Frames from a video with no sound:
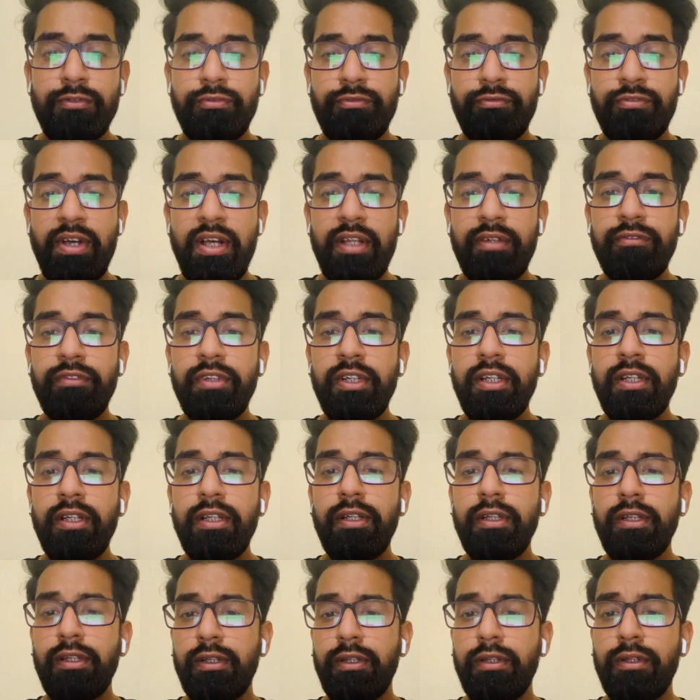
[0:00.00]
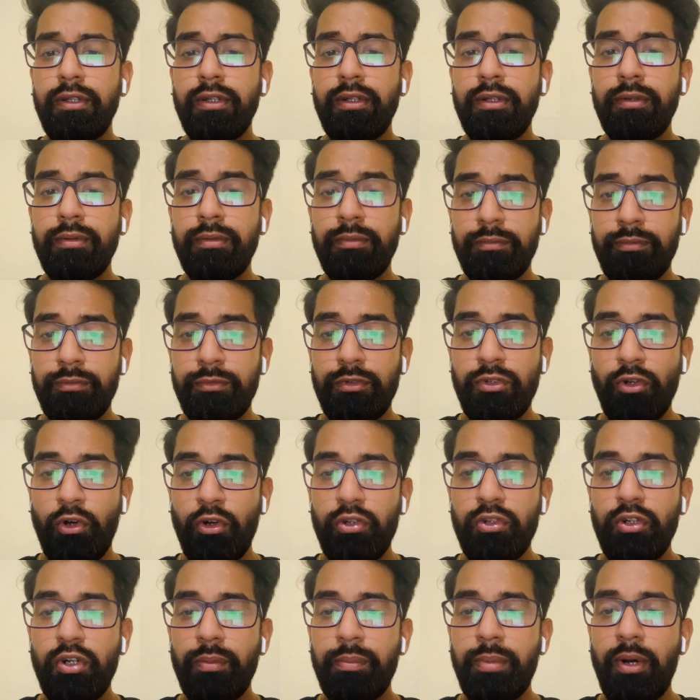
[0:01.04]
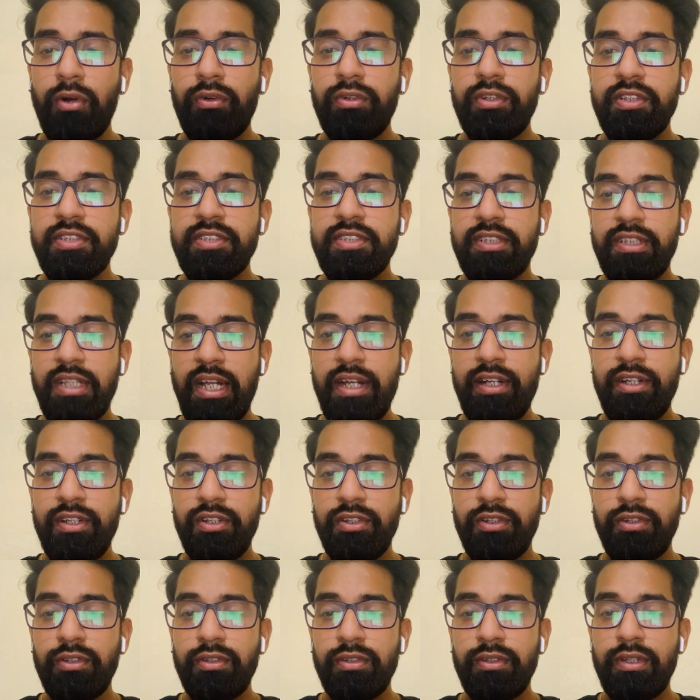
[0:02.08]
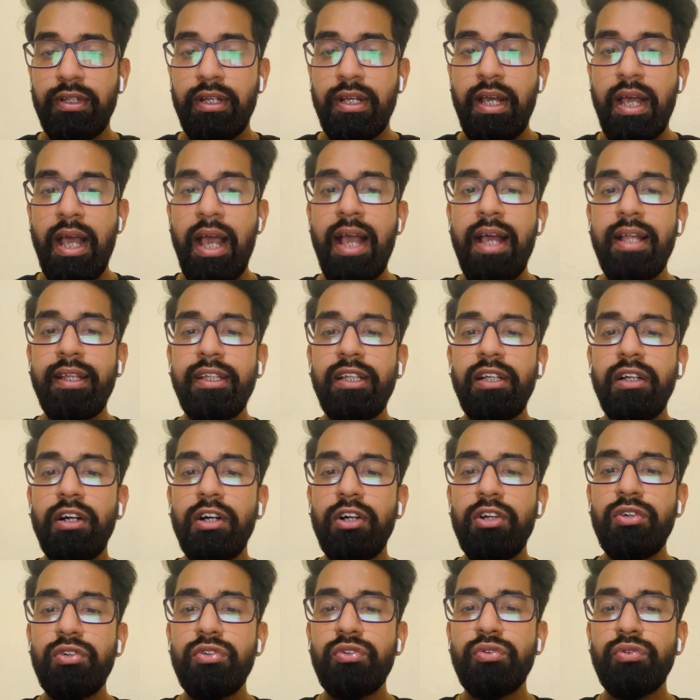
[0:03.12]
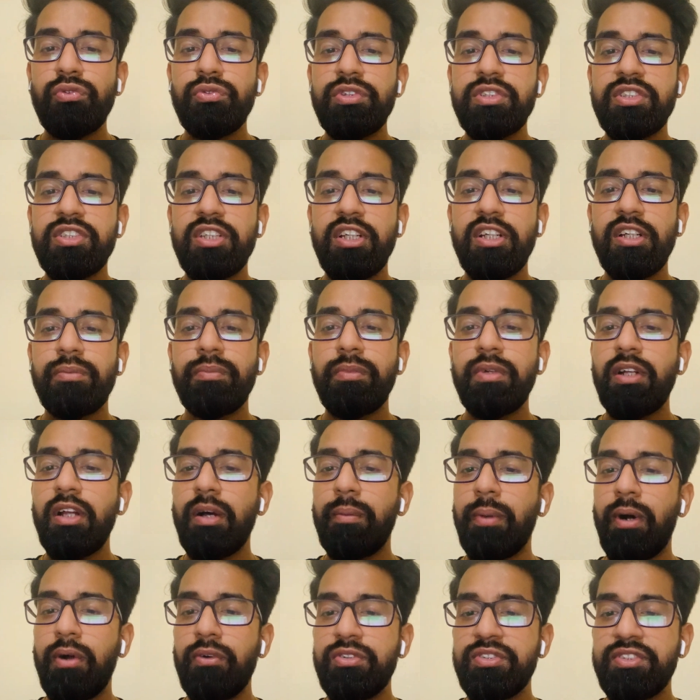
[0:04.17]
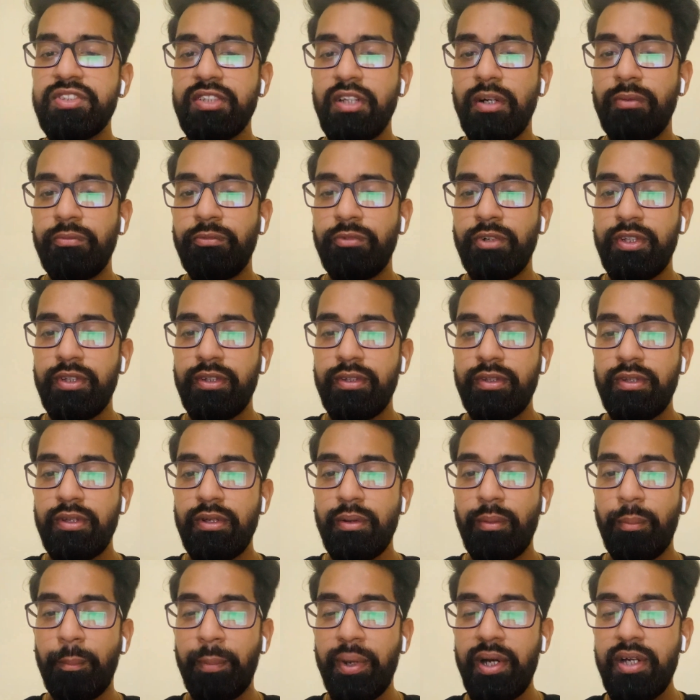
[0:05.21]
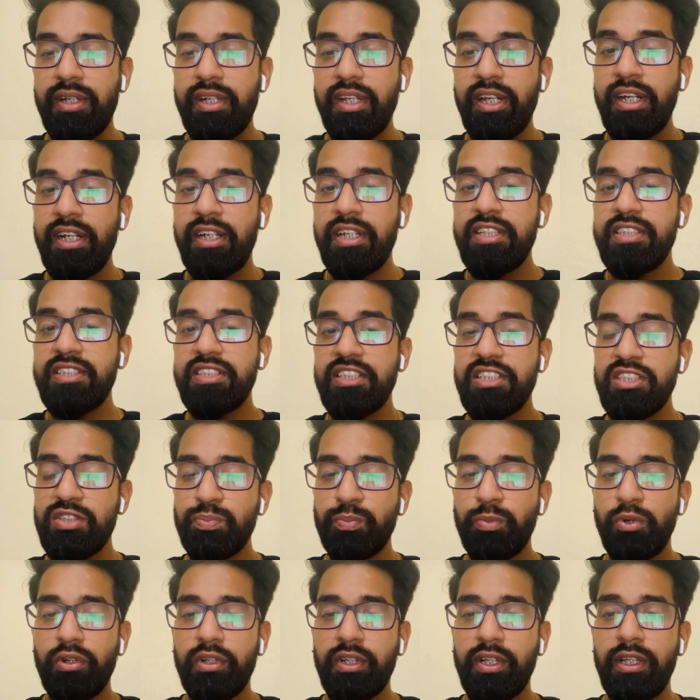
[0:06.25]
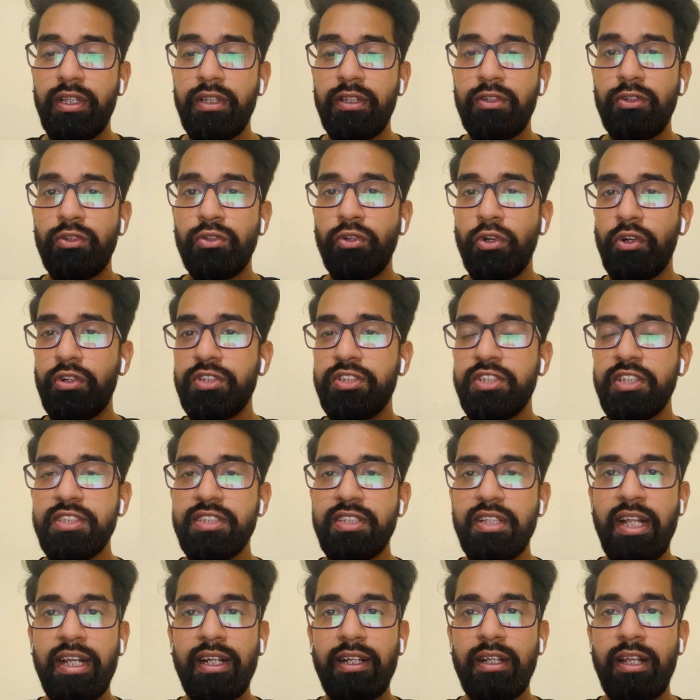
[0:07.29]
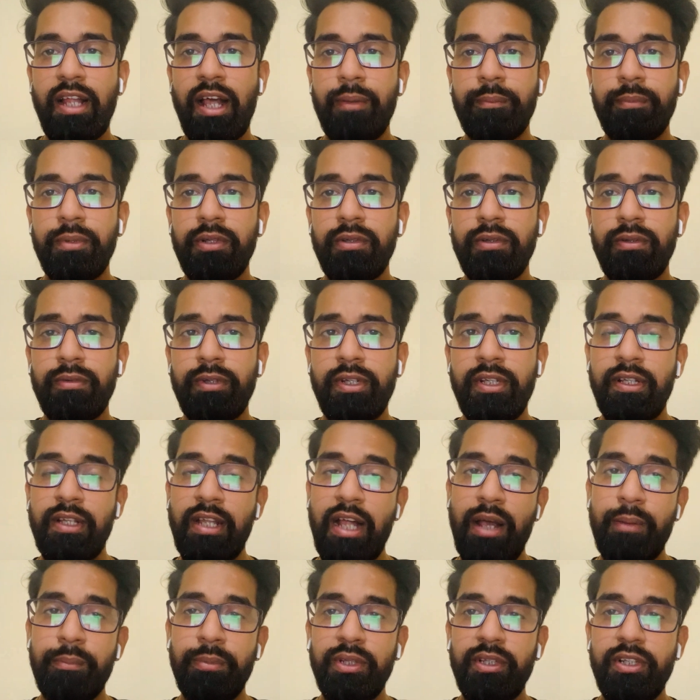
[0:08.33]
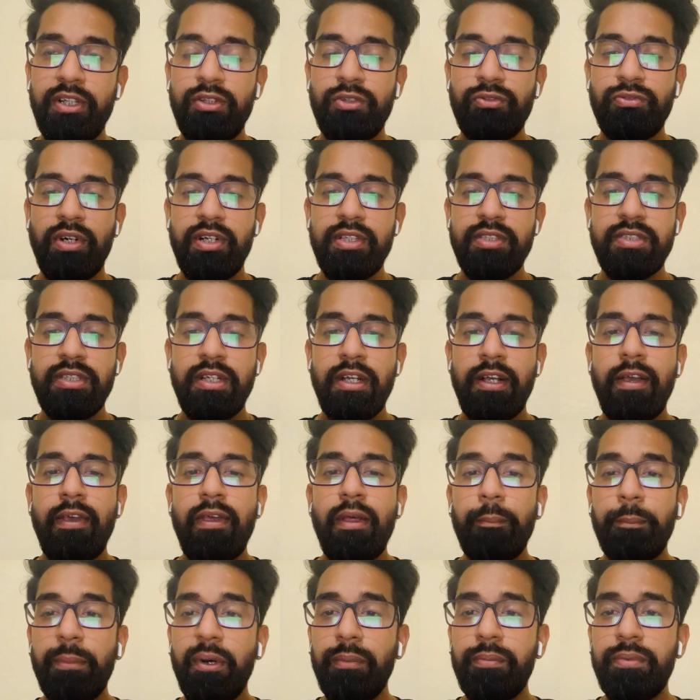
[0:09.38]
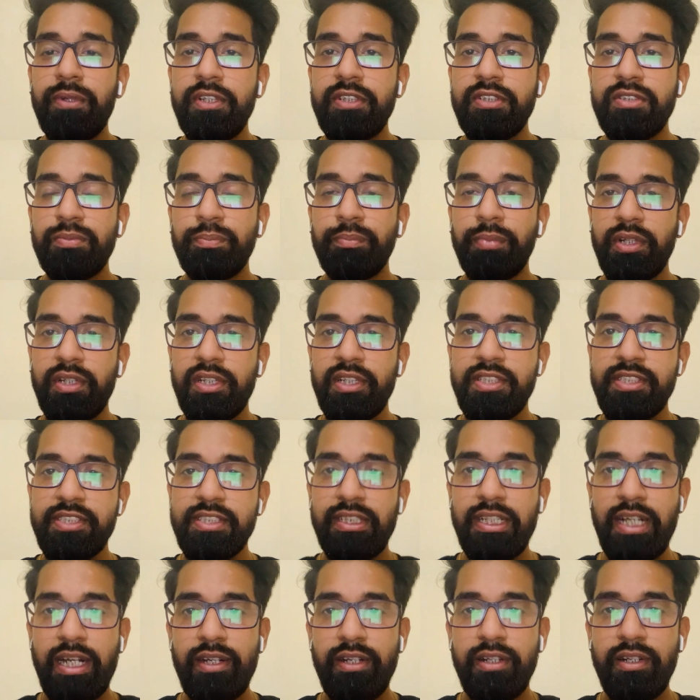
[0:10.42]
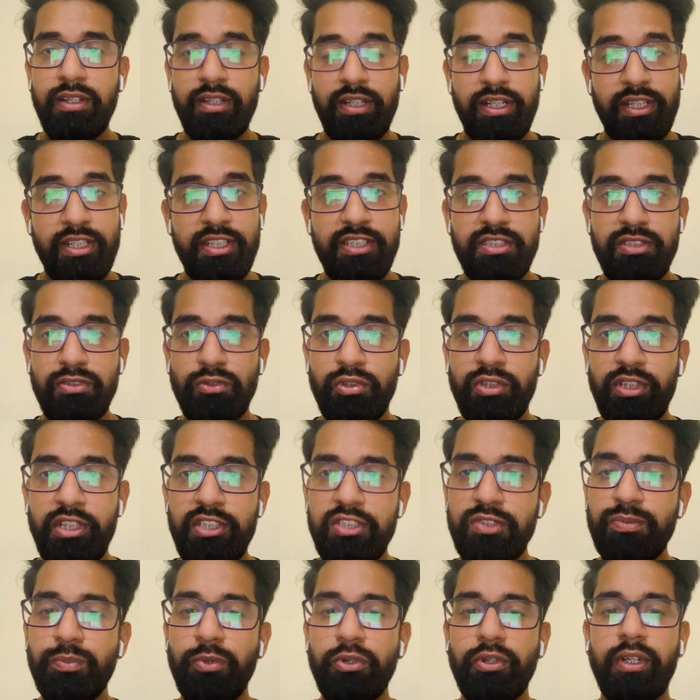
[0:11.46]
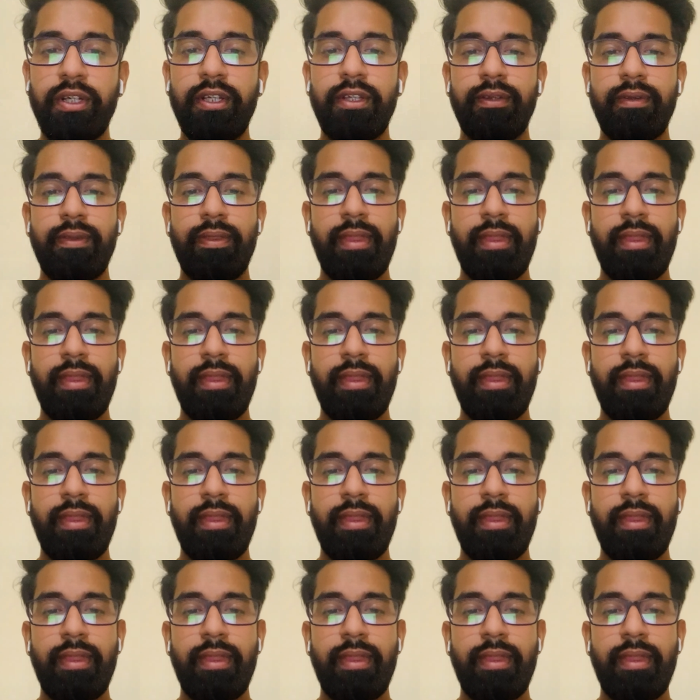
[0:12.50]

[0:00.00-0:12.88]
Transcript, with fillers: When we talk about the slander, any untrue statement about someone, but it is spoken, not just like libel. In libel it was published, but in slander it is only spoken.